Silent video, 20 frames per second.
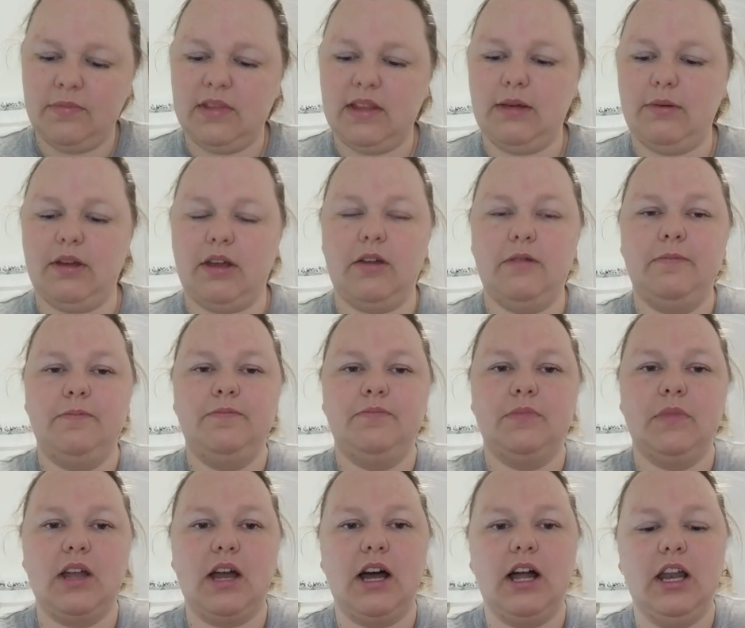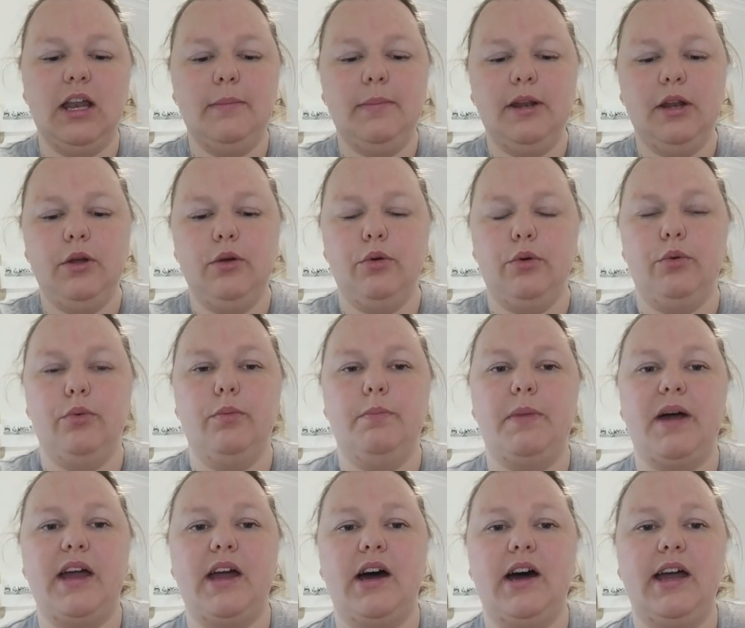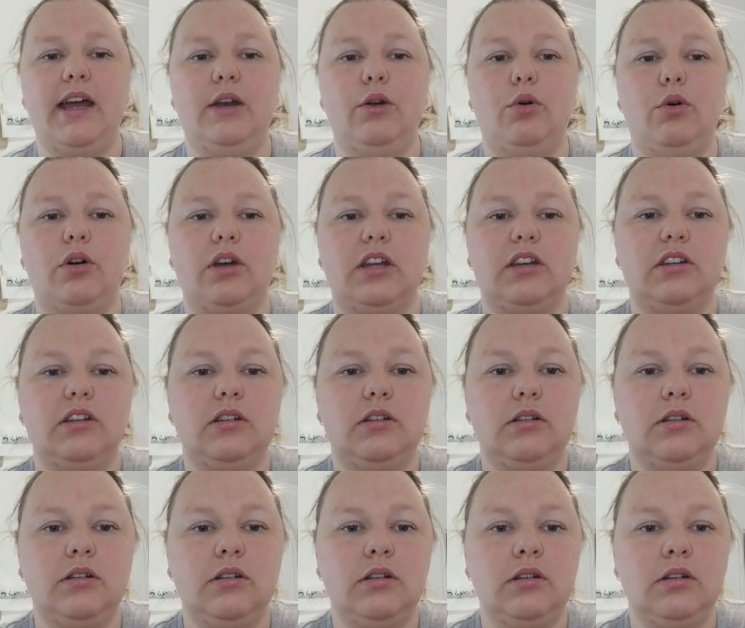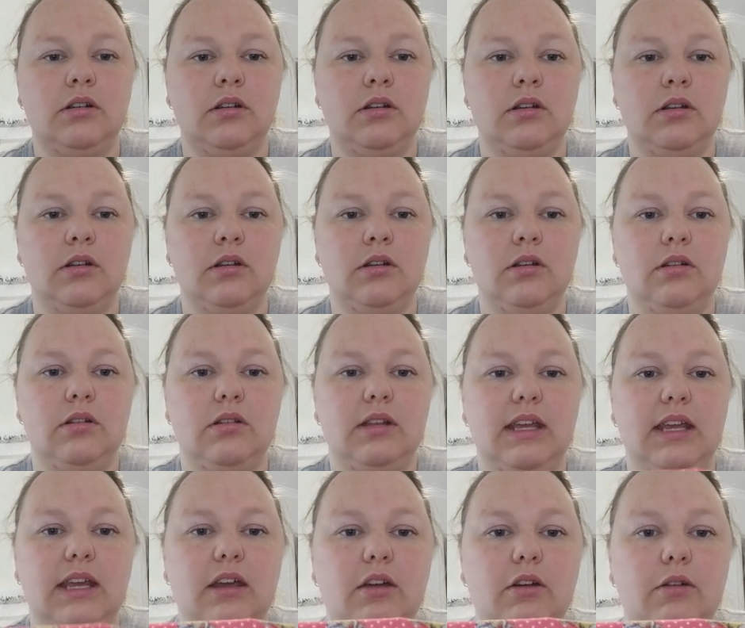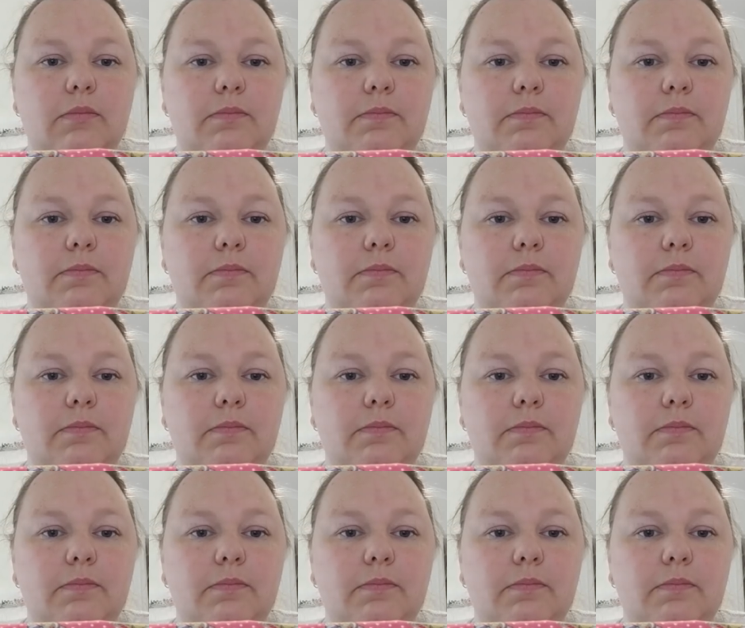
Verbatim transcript: there we go. Hullabaloo by Iron Orchid. There you go.